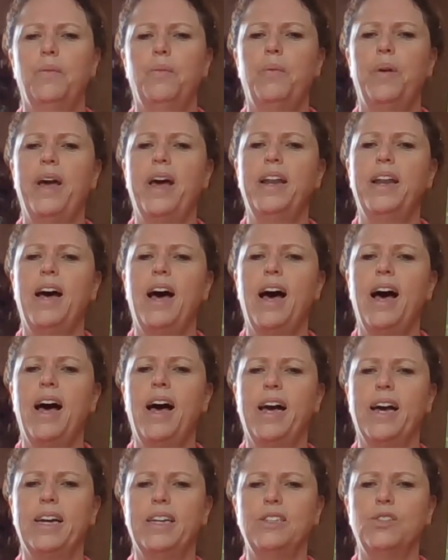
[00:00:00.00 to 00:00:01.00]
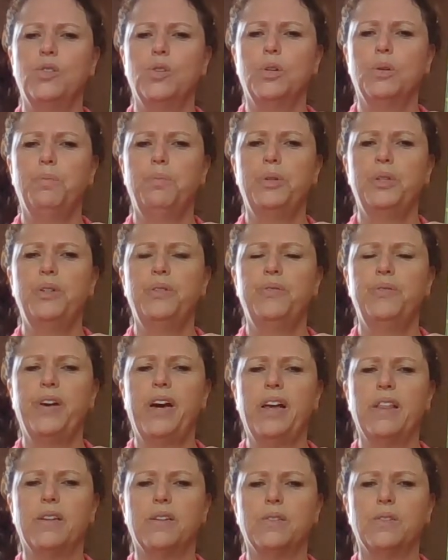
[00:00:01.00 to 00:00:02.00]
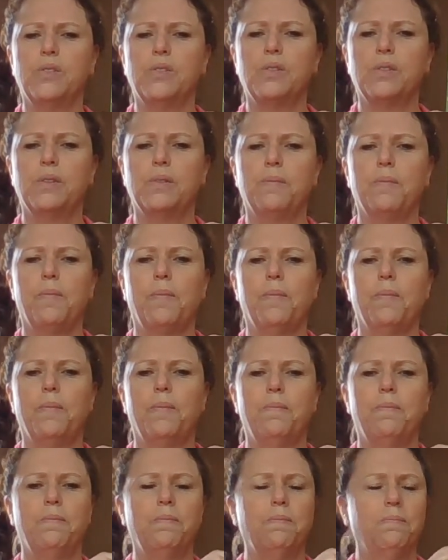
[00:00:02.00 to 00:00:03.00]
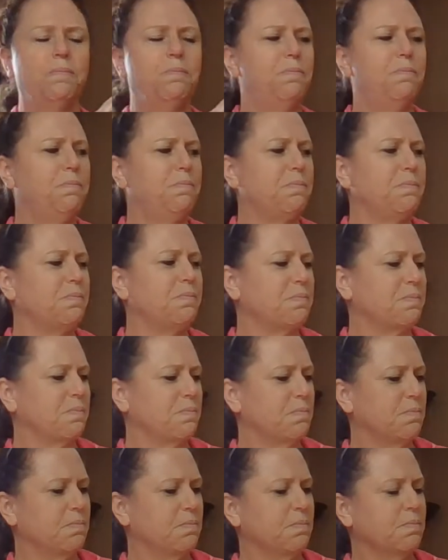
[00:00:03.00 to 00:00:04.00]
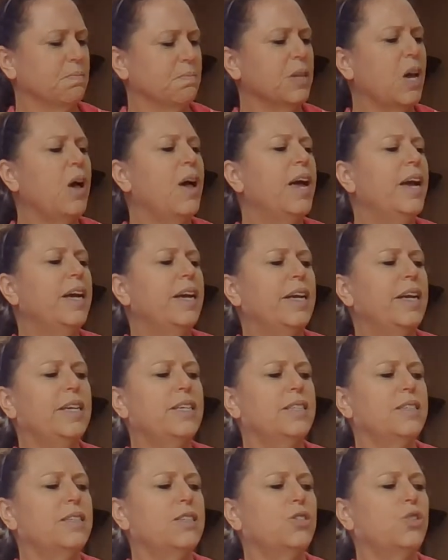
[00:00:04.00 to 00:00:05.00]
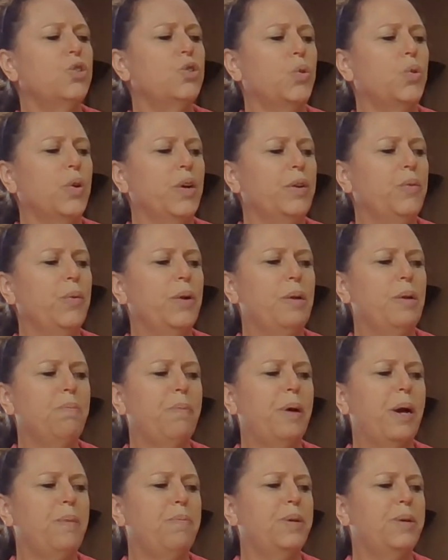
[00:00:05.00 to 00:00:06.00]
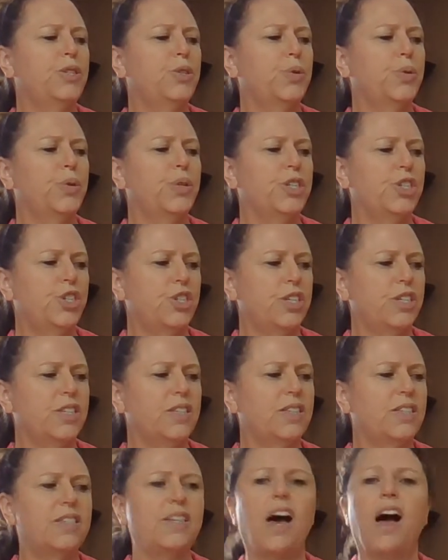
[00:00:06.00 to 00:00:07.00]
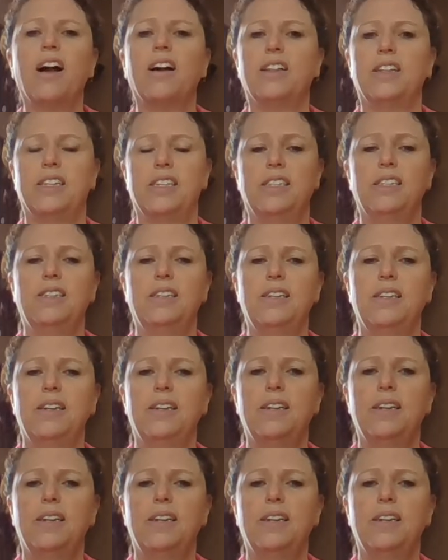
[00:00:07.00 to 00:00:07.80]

Red Eyes or Blue Feathers. Hmm. It's a story written by Patricia Stockland.